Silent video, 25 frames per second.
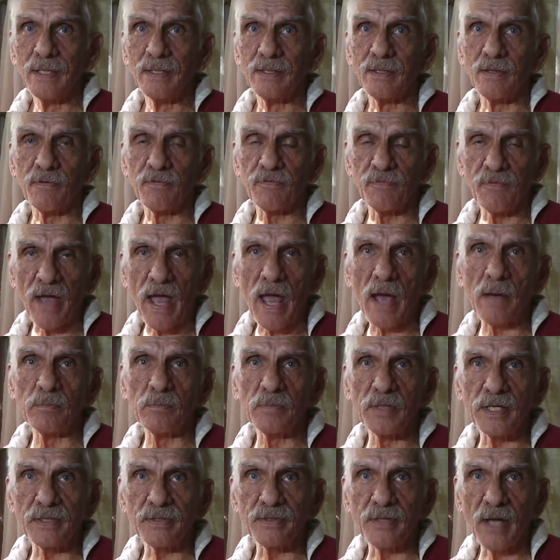The
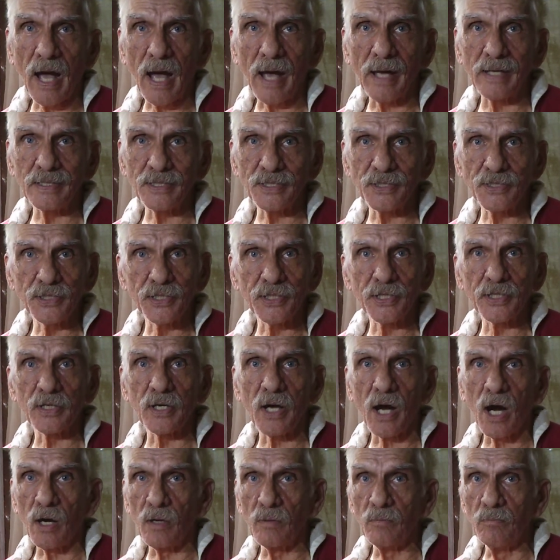family ties here
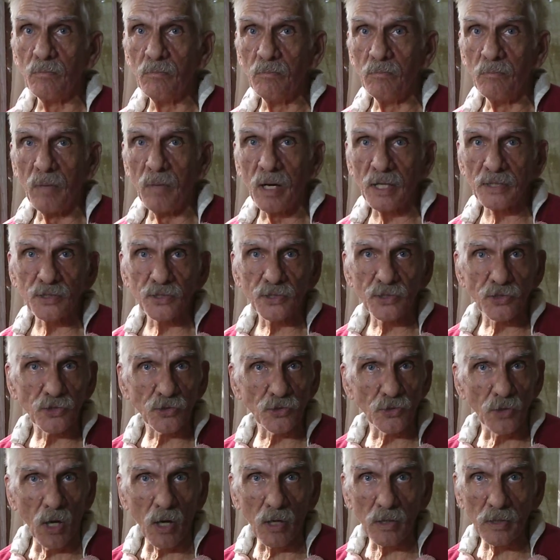are much
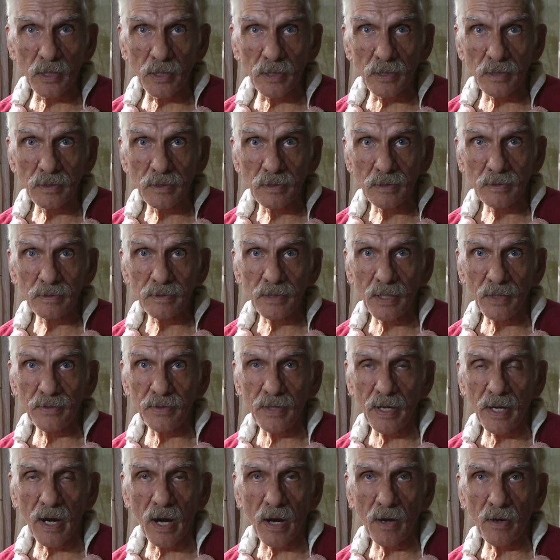stronger than
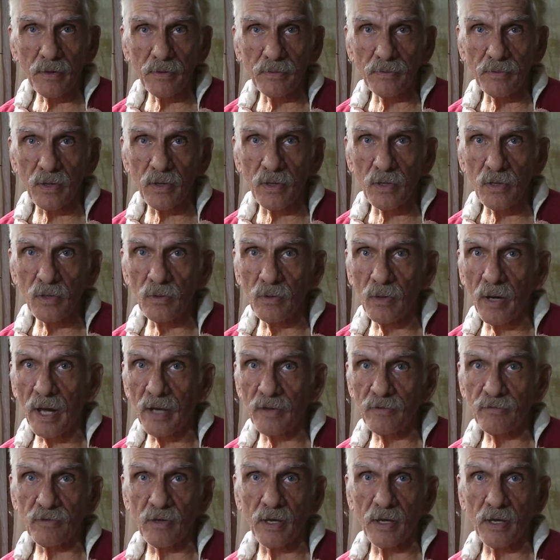they are in the U.S.,